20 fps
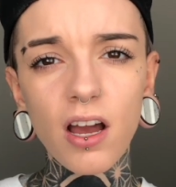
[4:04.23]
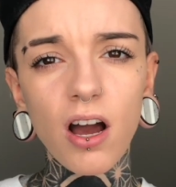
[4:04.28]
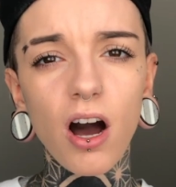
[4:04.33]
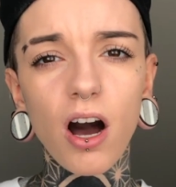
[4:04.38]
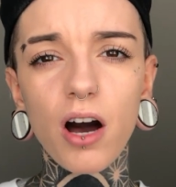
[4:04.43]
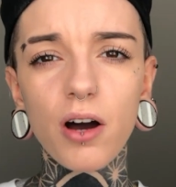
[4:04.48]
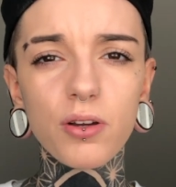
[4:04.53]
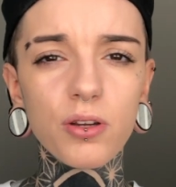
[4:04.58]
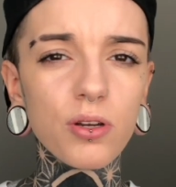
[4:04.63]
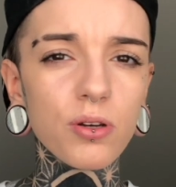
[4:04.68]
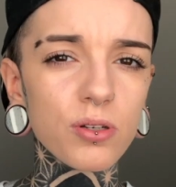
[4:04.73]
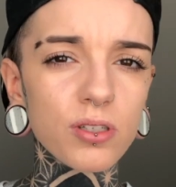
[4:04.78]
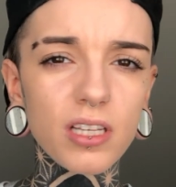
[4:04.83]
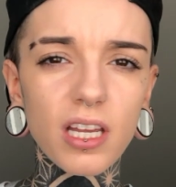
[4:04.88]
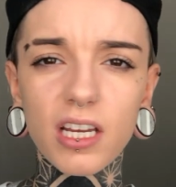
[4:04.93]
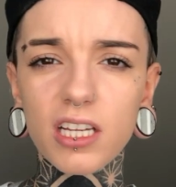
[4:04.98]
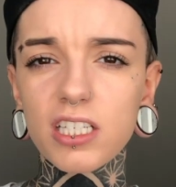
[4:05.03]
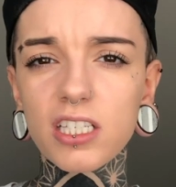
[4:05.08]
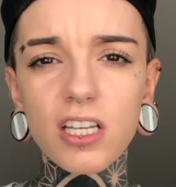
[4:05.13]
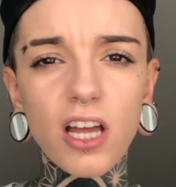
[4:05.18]
I'll use like
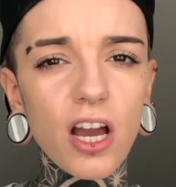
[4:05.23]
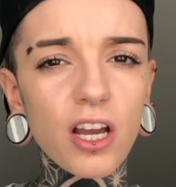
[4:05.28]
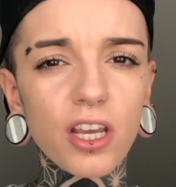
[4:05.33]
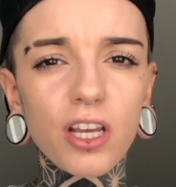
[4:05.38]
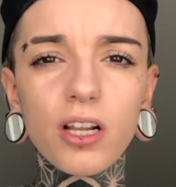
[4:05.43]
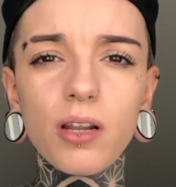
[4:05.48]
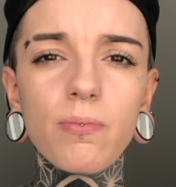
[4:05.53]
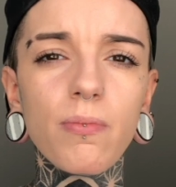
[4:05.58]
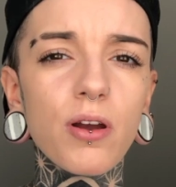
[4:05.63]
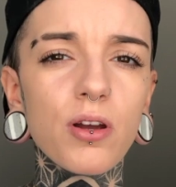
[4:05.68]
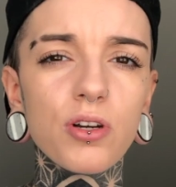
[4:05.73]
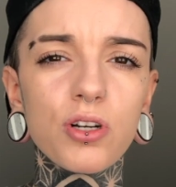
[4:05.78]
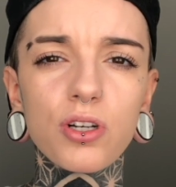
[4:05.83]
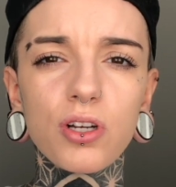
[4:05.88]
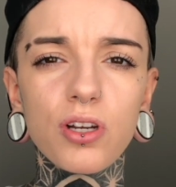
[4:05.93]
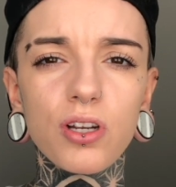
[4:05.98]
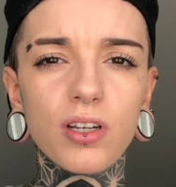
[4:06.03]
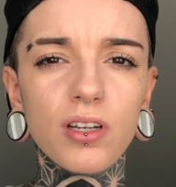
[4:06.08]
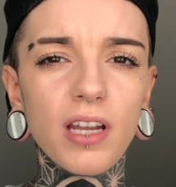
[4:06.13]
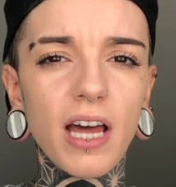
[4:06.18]
a circular
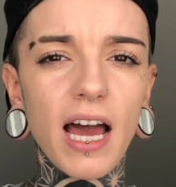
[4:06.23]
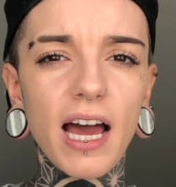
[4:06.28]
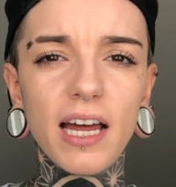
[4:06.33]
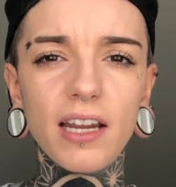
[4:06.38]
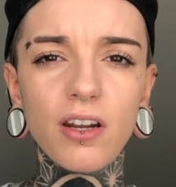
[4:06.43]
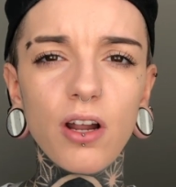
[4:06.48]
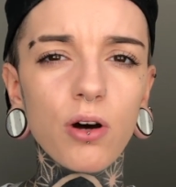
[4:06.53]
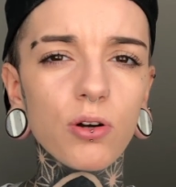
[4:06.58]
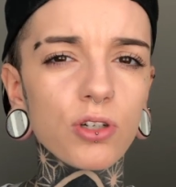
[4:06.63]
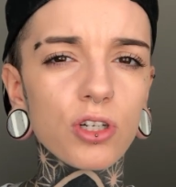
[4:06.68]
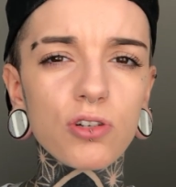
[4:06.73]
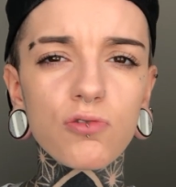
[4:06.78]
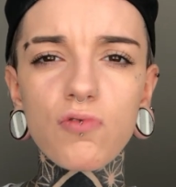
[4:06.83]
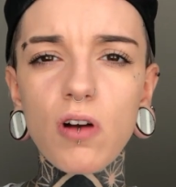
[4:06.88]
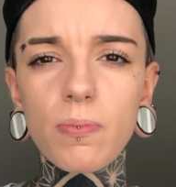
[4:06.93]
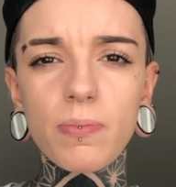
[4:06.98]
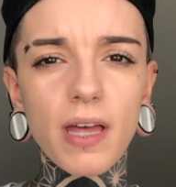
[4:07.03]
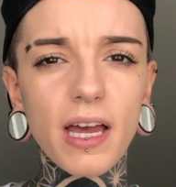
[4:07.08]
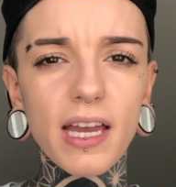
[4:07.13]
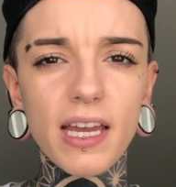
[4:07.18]
motion and I'll just rub
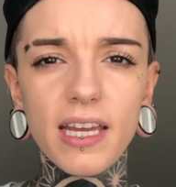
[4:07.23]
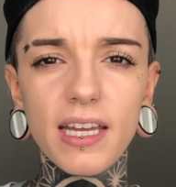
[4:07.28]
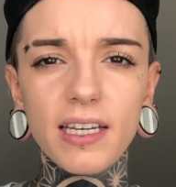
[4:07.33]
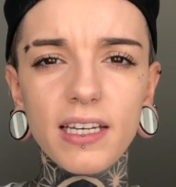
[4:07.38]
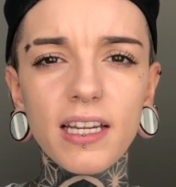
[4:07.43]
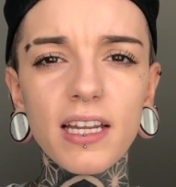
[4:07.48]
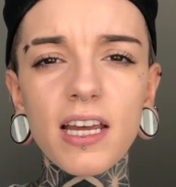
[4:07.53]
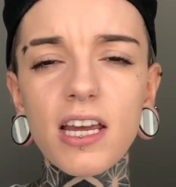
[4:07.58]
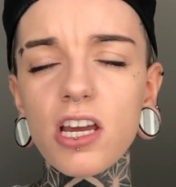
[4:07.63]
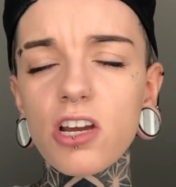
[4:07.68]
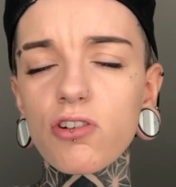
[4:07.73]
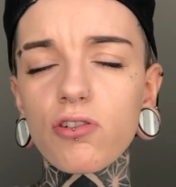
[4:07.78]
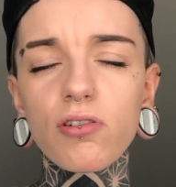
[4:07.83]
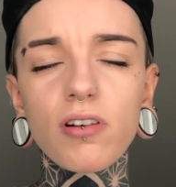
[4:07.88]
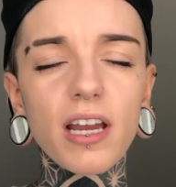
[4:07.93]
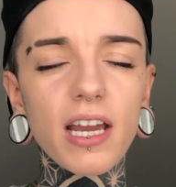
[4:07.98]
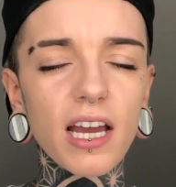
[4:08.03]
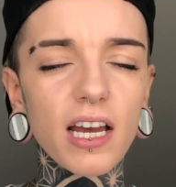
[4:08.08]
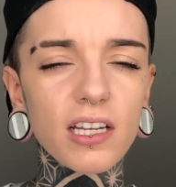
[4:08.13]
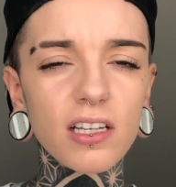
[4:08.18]
that in,
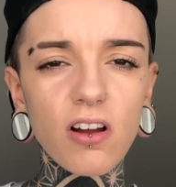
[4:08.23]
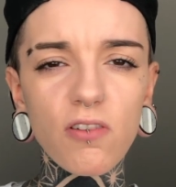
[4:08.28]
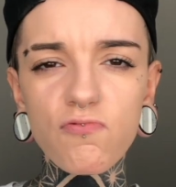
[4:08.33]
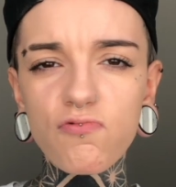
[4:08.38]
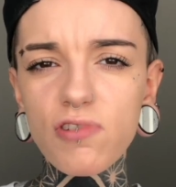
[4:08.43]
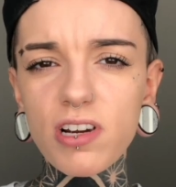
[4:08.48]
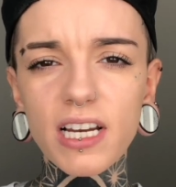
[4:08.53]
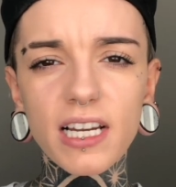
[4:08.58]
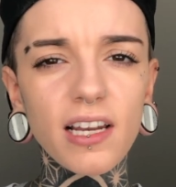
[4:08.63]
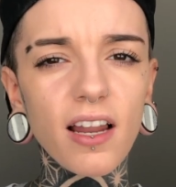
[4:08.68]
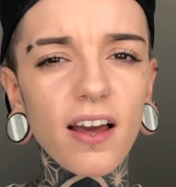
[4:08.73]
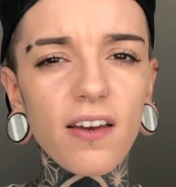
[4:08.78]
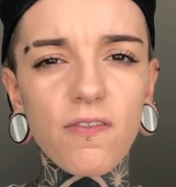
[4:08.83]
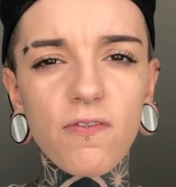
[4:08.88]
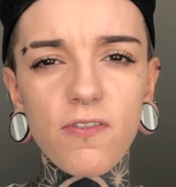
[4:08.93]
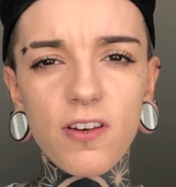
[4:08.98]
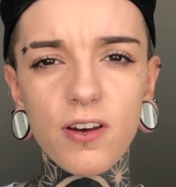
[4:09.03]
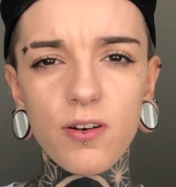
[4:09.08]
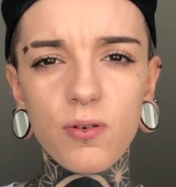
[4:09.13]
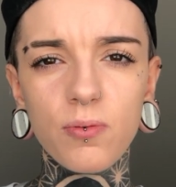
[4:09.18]
create a really light
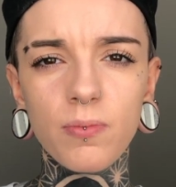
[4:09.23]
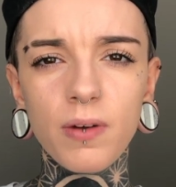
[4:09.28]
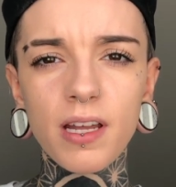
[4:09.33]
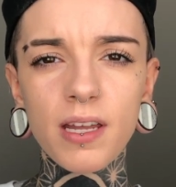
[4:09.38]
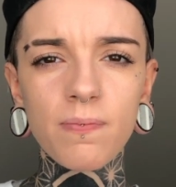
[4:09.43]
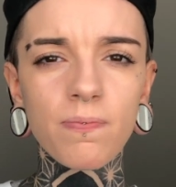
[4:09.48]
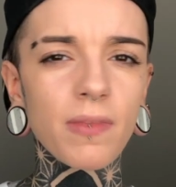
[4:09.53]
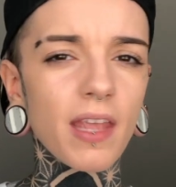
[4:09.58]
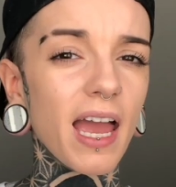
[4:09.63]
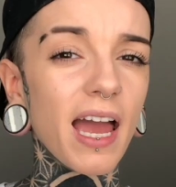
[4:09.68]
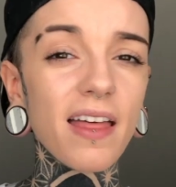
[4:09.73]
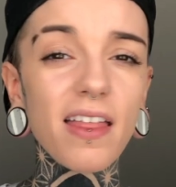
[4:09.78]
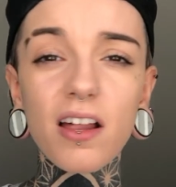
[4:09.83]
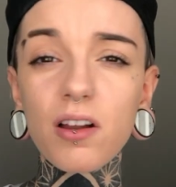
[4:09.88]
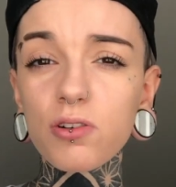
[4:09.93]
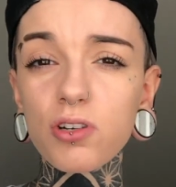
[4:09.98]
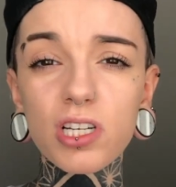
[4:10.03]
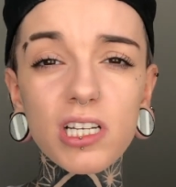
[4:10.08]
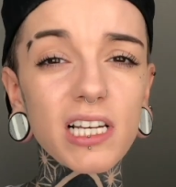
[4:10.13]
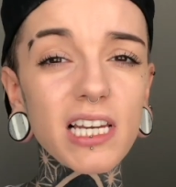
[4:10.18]
film, and I'll
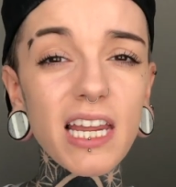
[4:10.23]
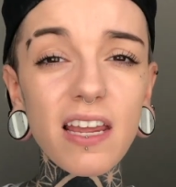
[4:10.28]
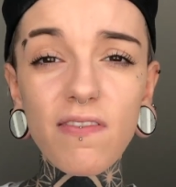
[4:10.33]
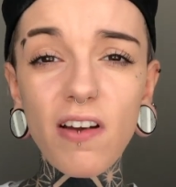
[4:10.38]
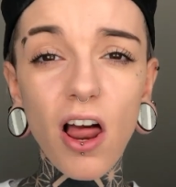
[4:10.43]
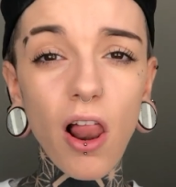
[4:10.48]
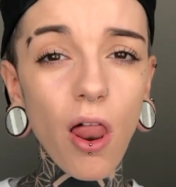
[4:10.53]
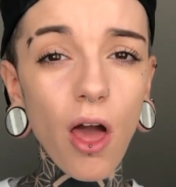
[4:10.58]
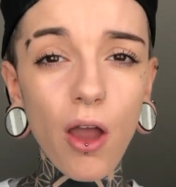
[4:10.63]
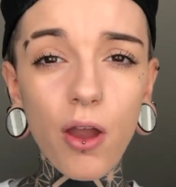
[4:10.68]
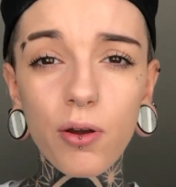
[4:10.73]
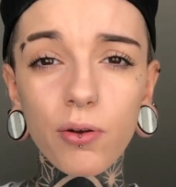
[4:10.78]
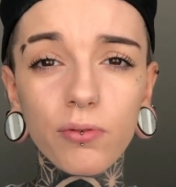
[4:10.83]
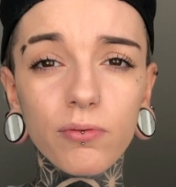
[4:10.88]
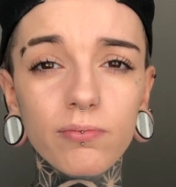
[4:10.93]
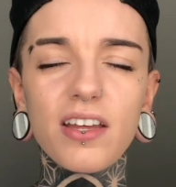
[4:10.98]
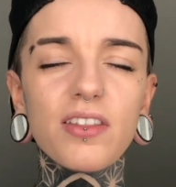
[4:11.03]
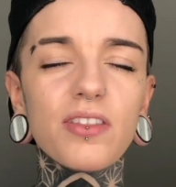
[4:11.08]
just leave it alone.